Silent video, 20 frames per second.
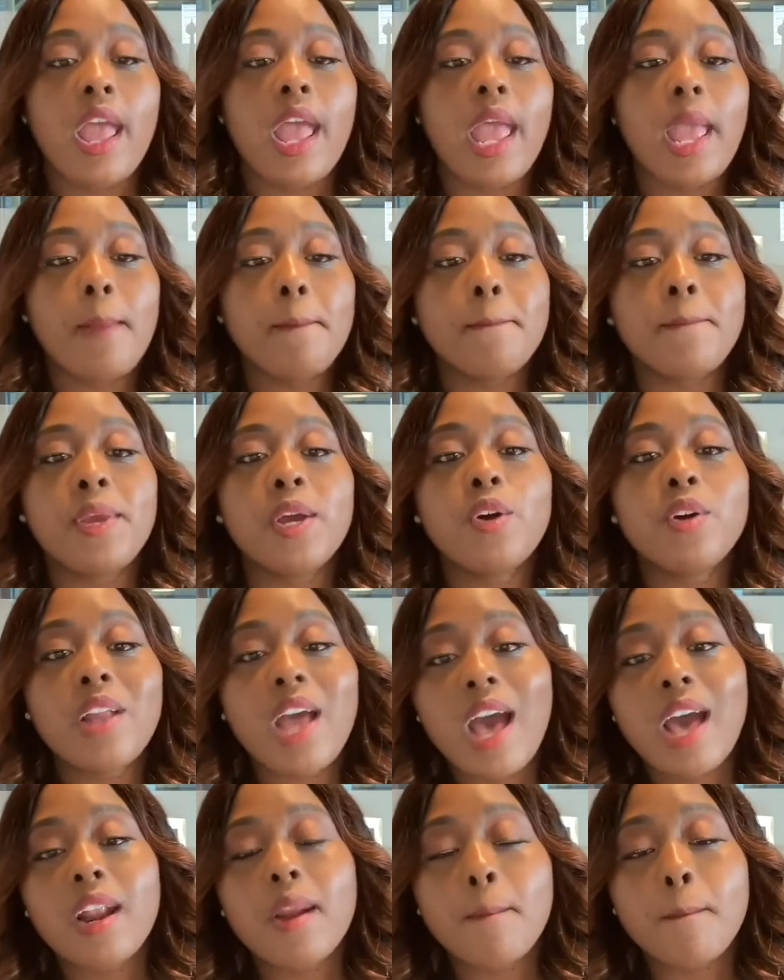and build
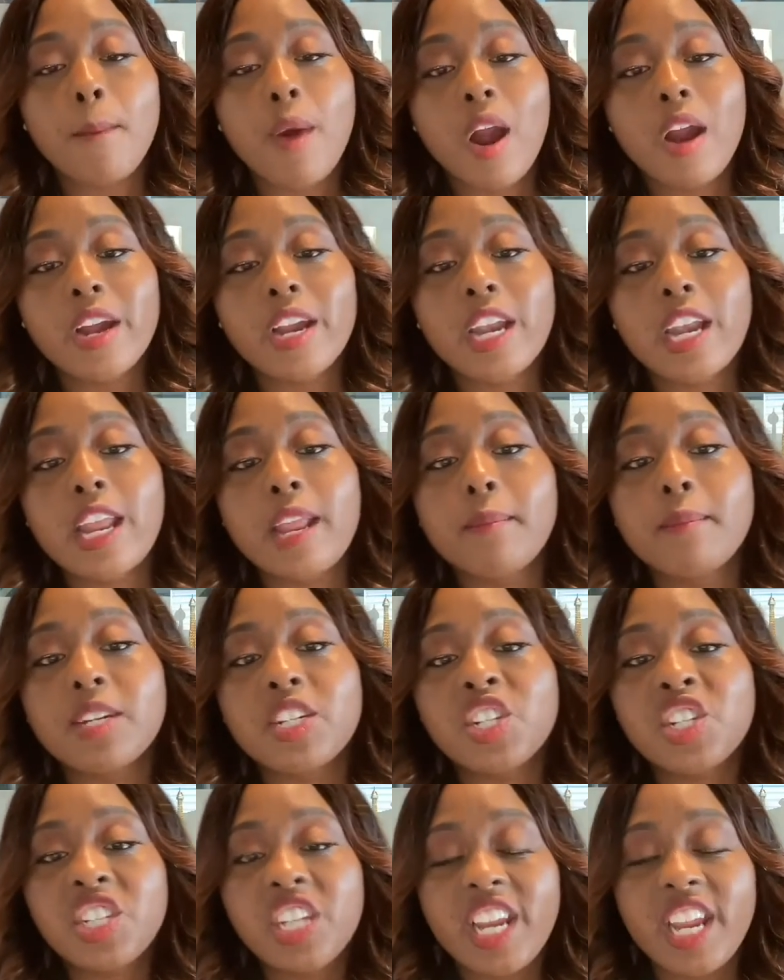out a marketing
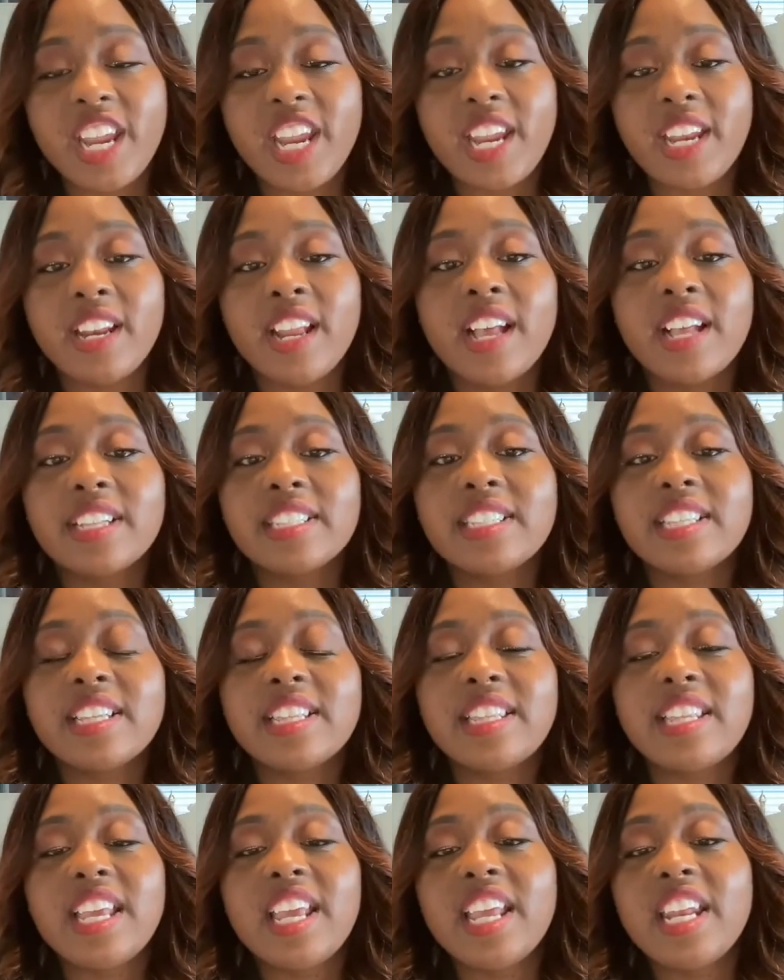machine to
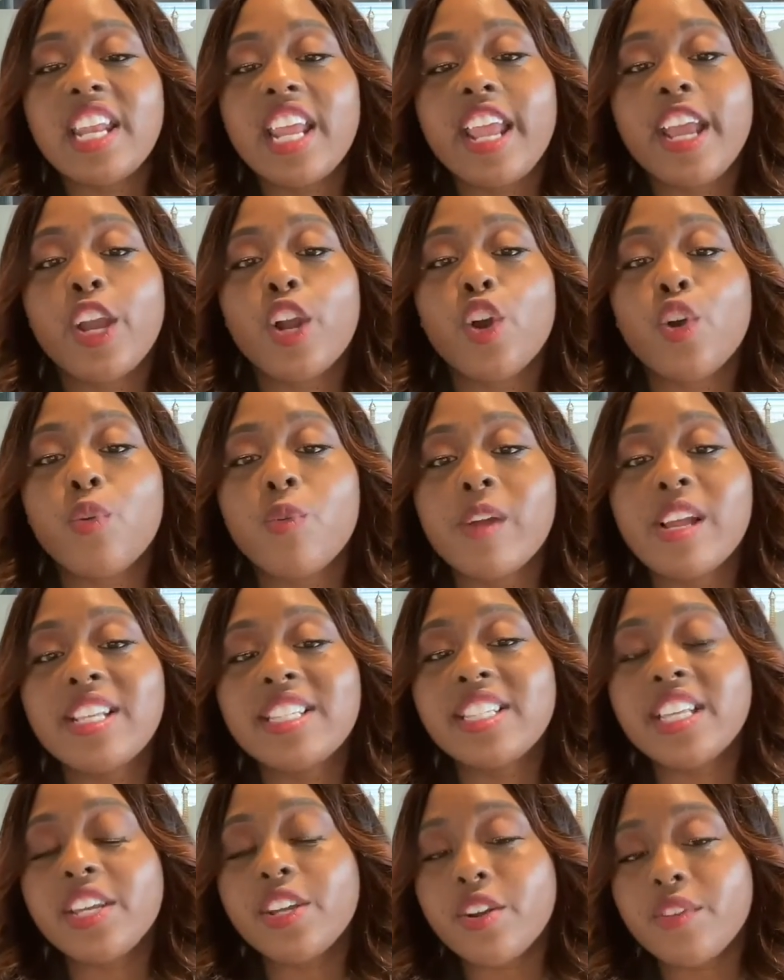then
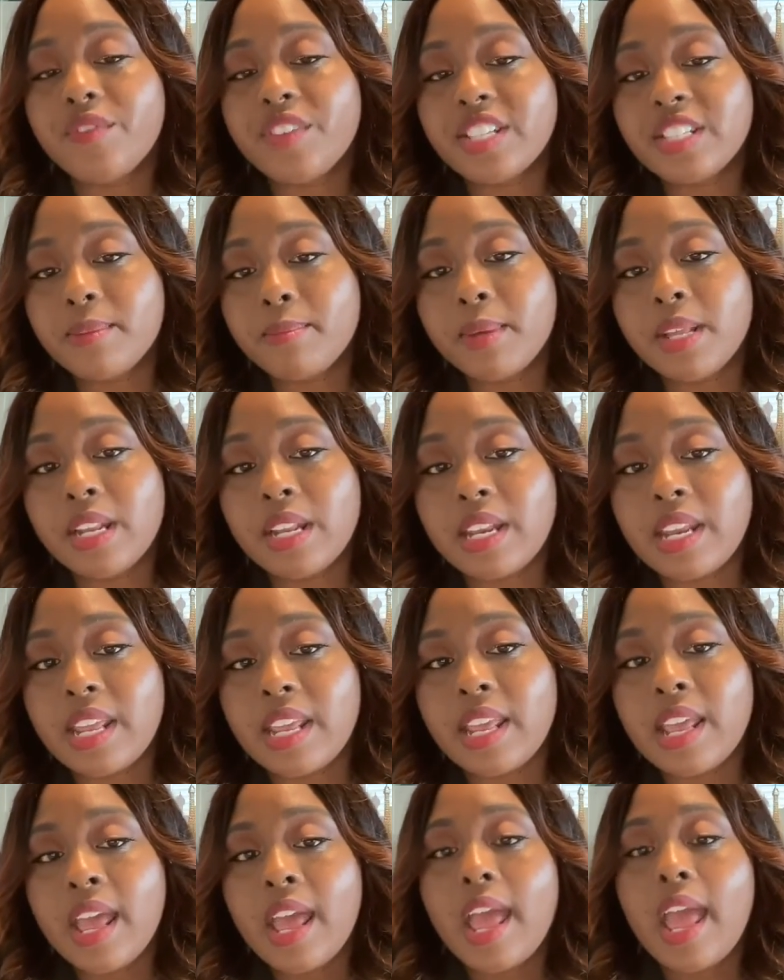increasing your
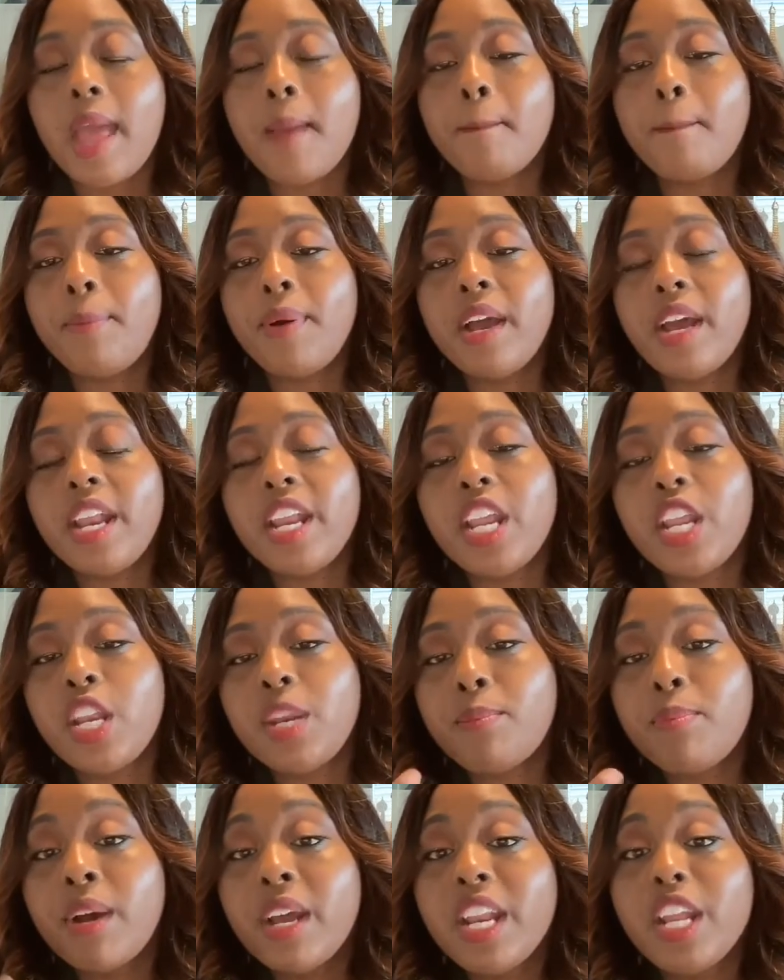visibility and
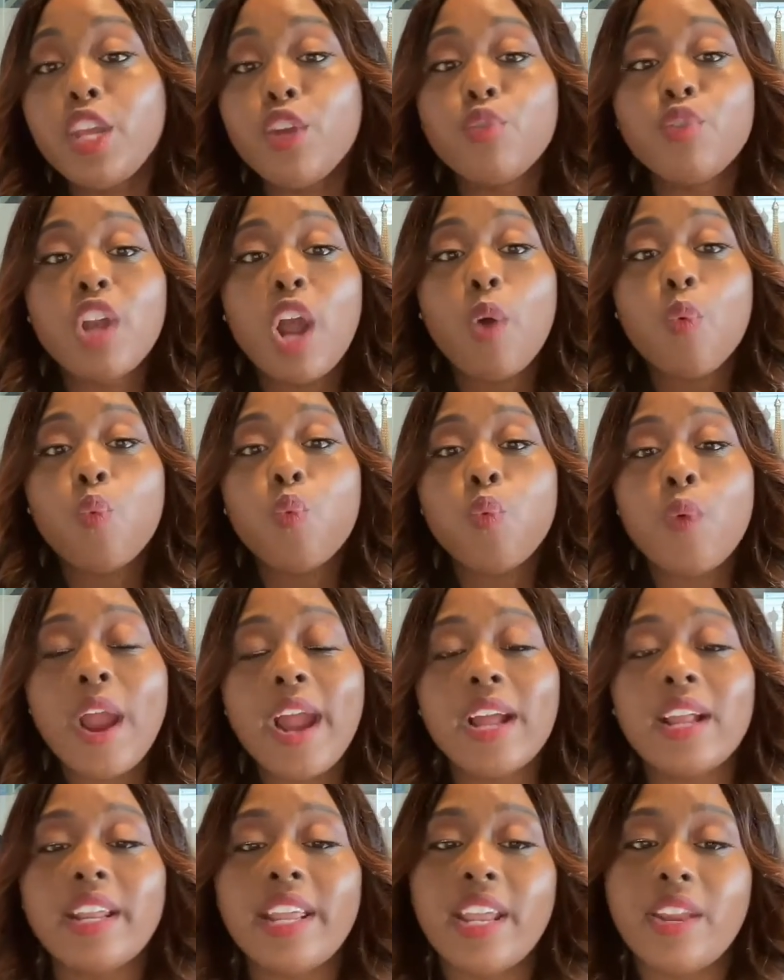putting you
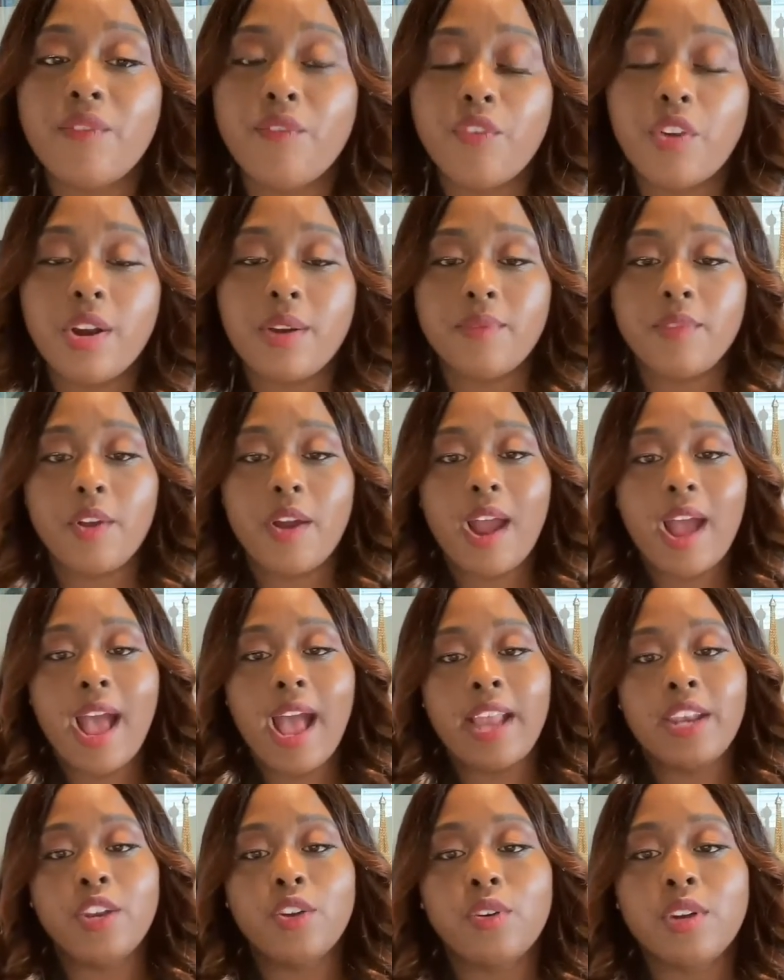directly in front of your
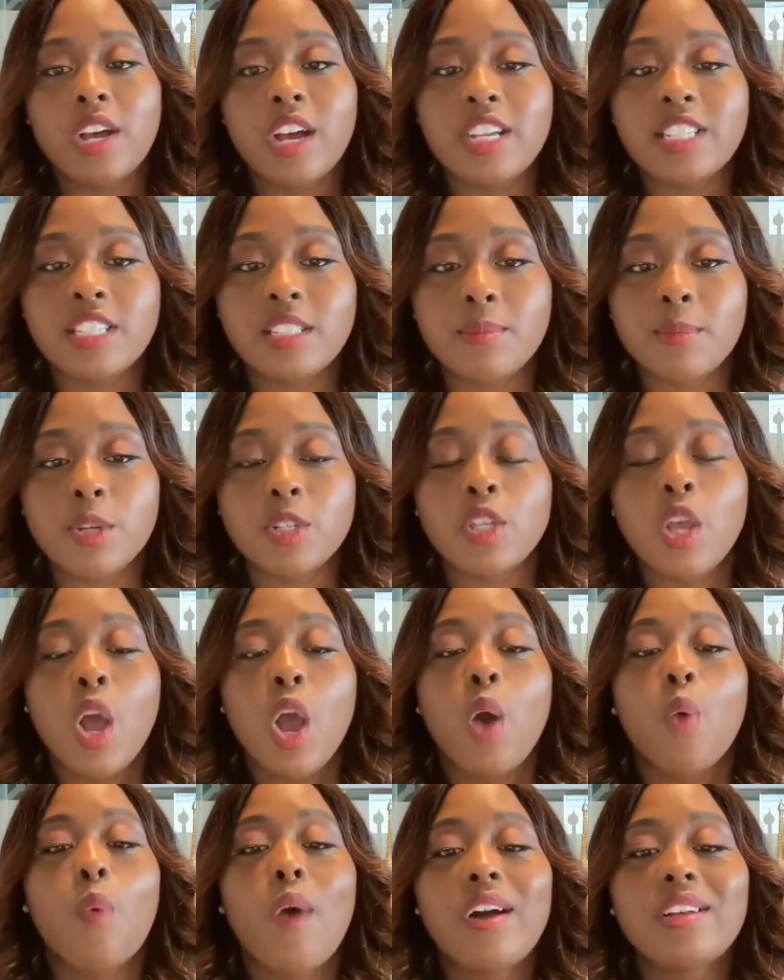ideal customers
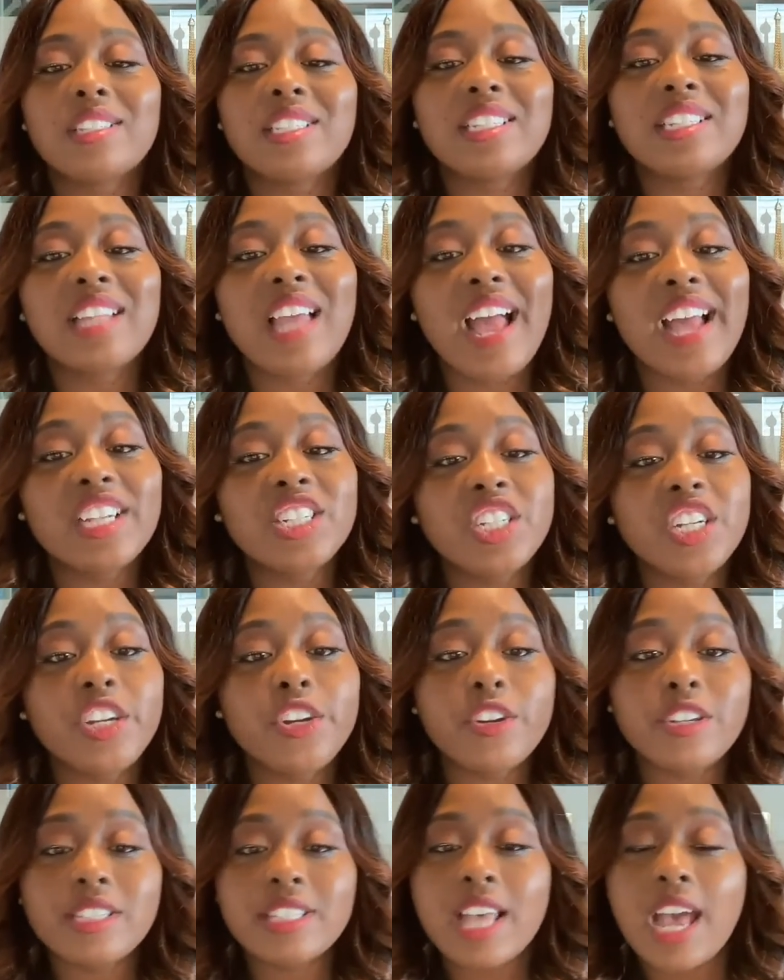while slashing
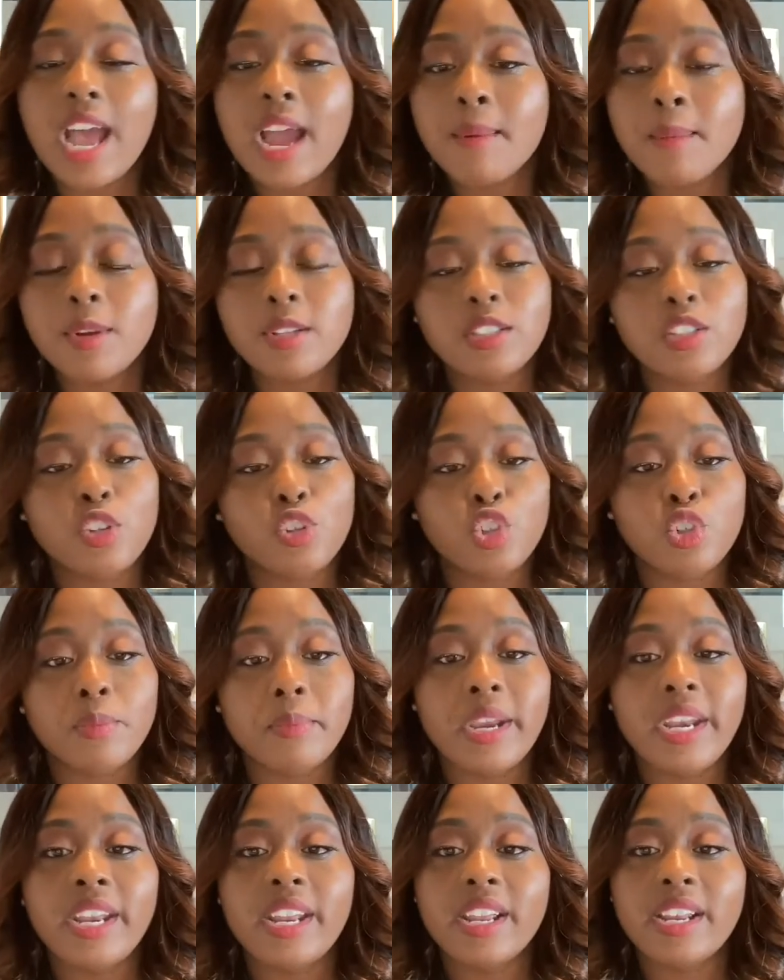your time on social
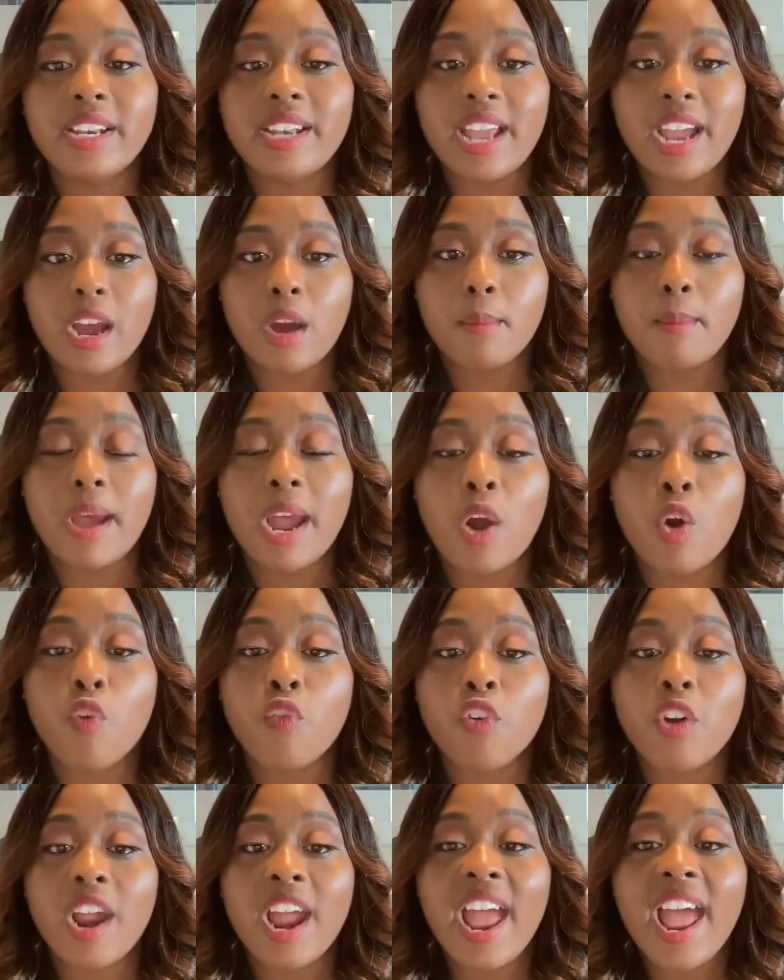media down by
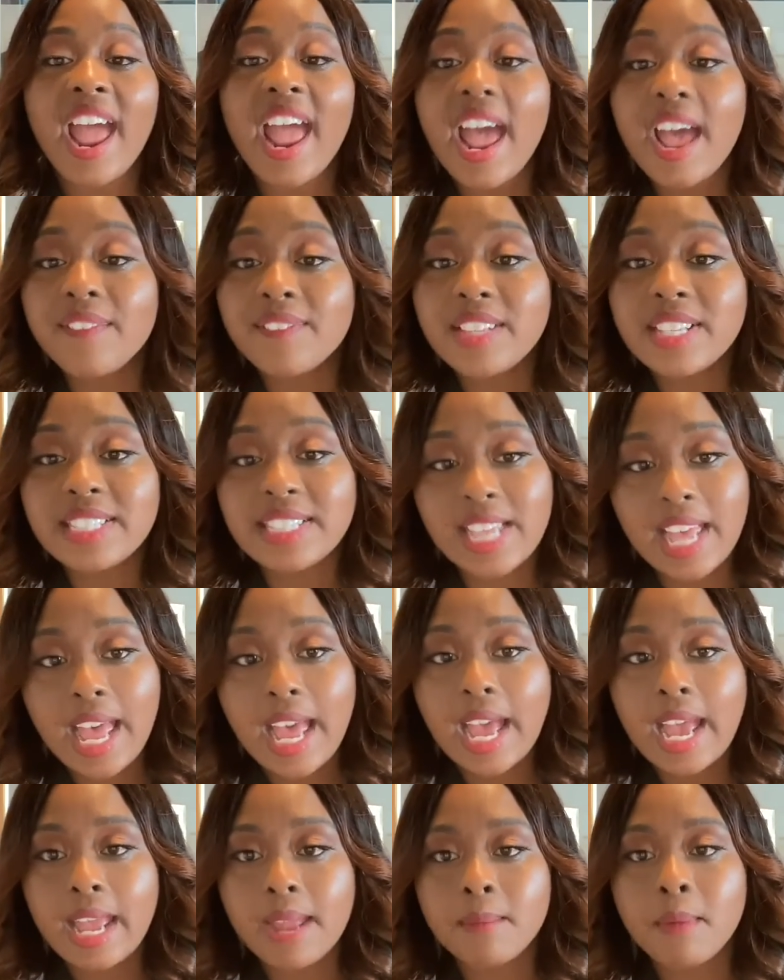over half the
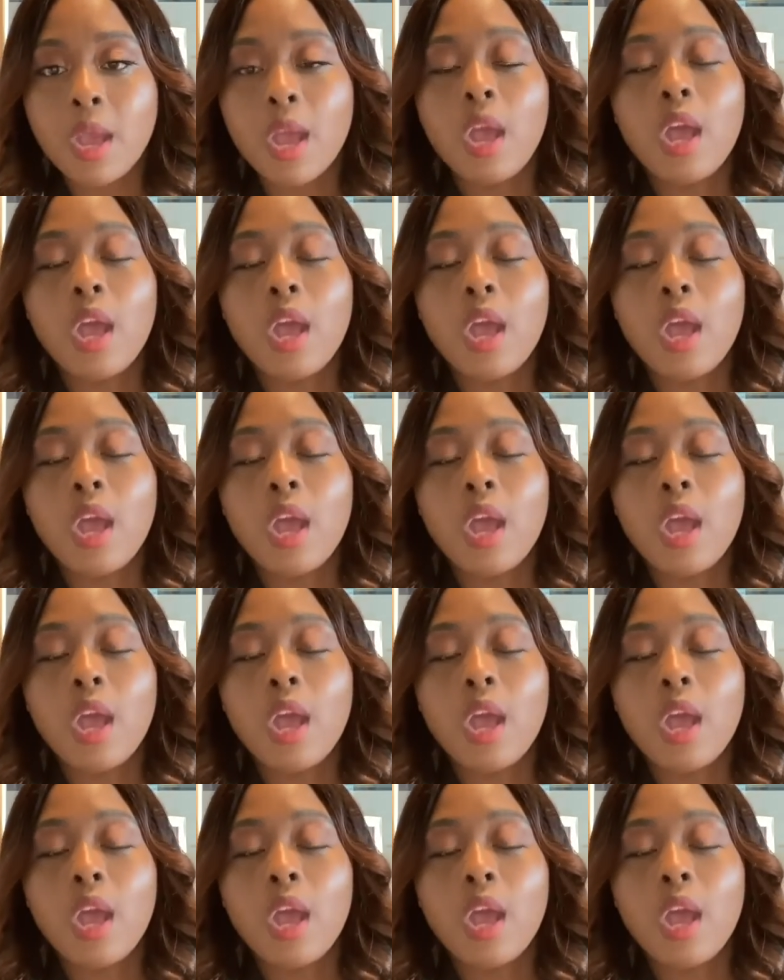time